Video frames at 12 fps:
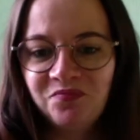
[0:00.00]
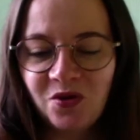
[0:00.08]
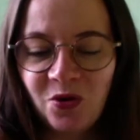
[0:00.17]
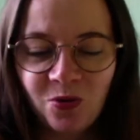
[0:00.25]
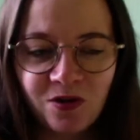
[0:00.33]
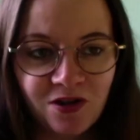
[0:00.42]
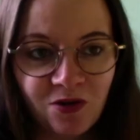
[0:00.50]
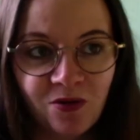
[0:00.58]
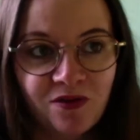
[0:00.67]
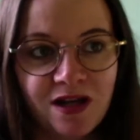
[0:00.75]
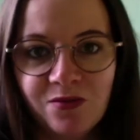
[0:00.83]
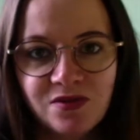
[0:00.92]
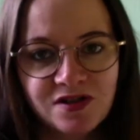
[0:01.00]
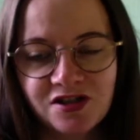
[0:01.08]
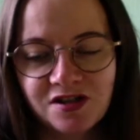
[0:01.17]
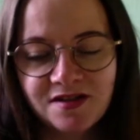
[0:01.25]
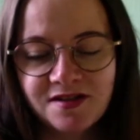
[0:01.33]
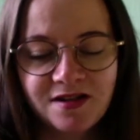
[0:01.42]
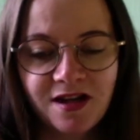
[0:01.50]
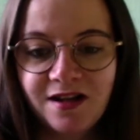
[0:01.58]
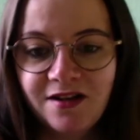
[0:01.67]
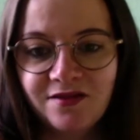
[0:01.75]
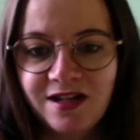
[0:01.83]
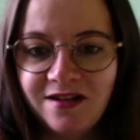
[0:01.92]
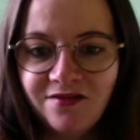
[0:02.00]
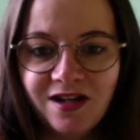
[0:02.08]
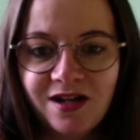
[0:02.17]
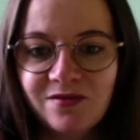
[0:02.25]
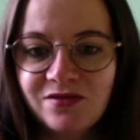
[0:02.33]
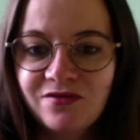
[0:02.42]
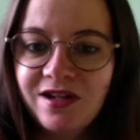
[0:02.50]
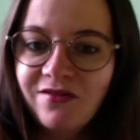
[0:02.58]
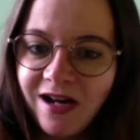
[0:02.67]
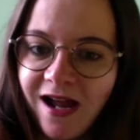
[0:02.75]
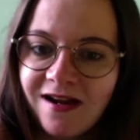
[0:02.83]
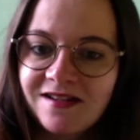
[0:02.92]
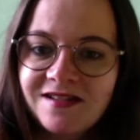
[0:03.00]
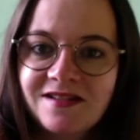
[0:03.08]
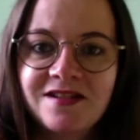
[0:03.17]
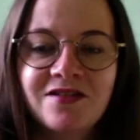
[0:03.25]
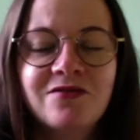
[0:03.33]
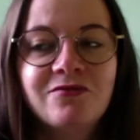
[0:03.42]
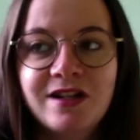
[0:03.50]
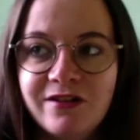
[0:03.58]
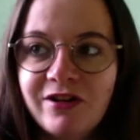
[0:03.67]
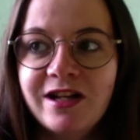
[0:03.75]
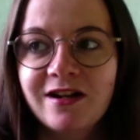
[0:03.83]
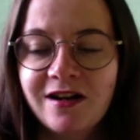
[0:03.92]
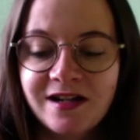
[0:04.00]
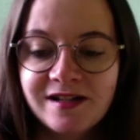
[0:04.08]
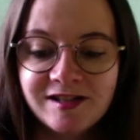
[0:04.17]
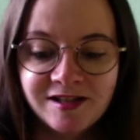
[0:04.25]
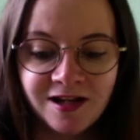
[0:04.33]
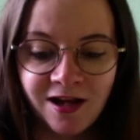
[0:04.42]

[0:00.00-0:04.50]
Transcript: All in all, it was just a lovely evening. It was really relaxed, really, really nice.